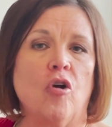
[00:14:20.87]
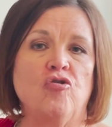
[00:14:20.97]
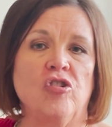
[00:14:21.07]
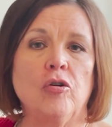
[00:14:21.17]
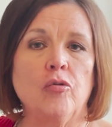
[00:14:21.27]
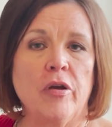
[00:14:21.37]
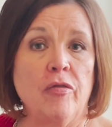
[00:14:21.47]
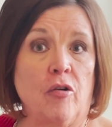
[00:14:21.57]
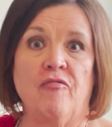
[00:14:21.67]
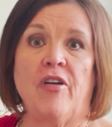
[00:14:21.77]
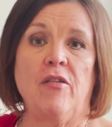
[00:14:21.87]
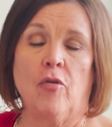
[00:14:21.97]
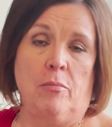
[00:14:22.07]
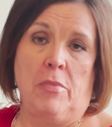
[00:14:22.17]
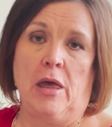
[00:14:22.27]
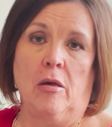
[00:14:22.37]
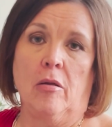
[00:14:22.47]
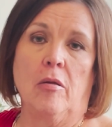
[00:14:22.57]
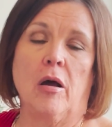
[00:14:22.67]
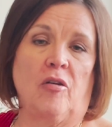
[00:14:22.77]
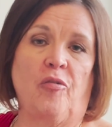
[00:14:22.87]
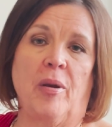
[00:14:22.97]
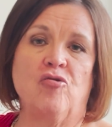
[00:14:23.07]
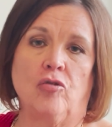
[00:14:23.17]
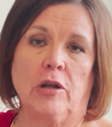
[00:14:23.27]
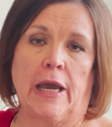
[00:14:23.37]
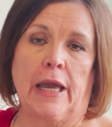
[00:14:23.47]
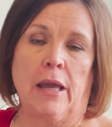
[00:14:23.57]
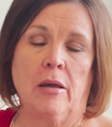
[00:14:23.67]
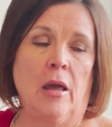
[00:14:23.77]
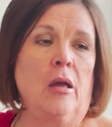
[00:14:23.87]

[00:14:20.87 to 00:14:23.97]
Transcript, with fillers: our children their favorite meal on a special day.